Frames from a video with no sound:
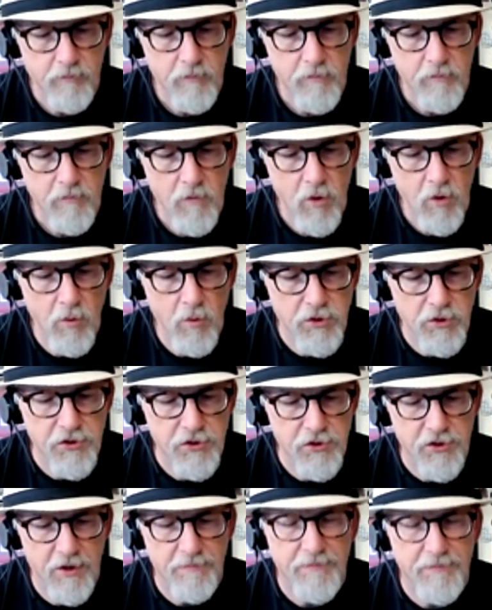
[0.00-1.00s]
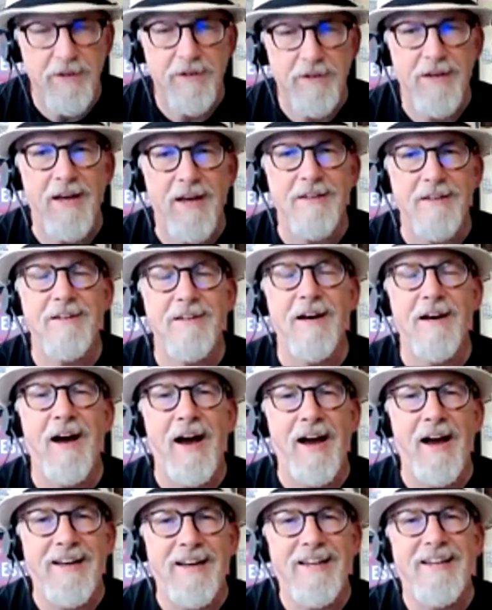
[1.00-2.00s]
which is something that
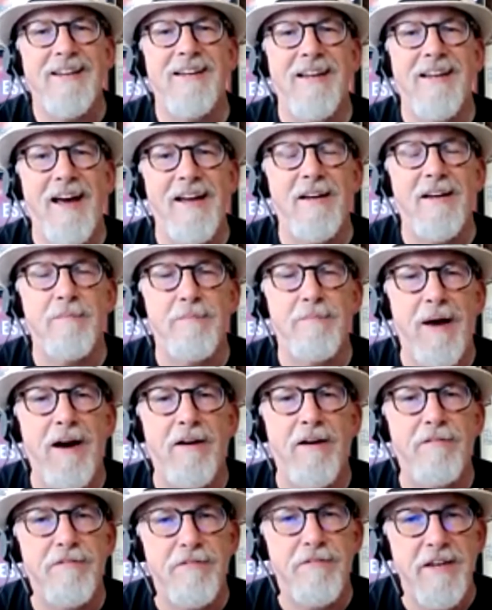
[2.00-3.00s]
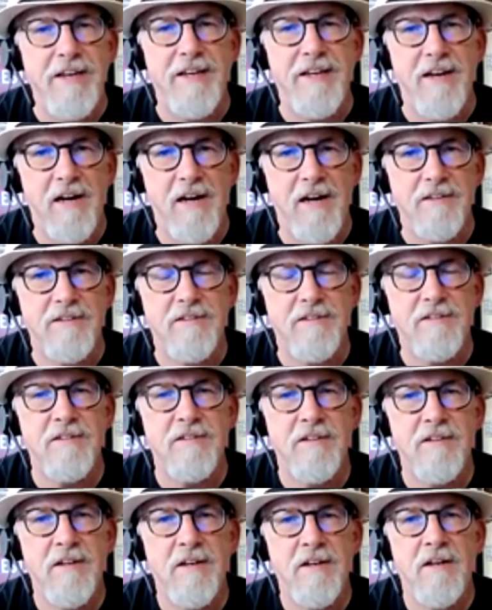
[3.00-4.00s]
I didn't like about V
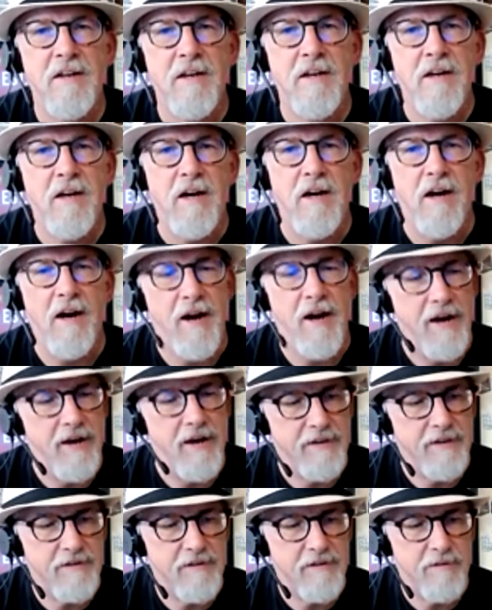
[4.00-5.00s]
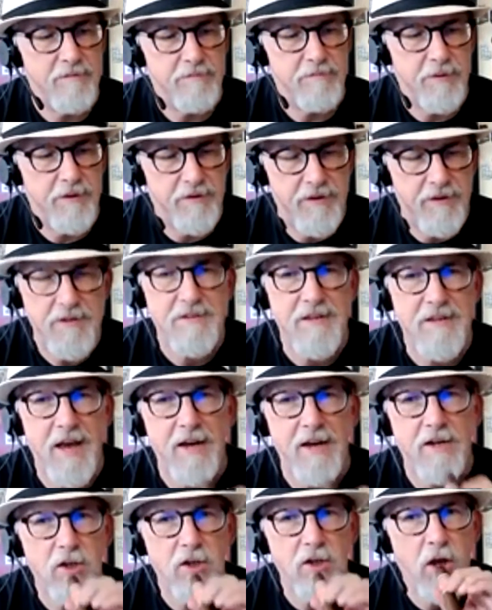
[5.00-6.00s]
cuts. All right. But this
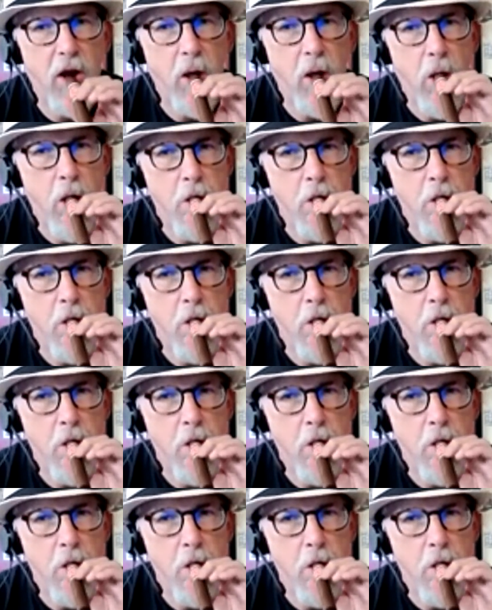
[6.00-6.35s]
actually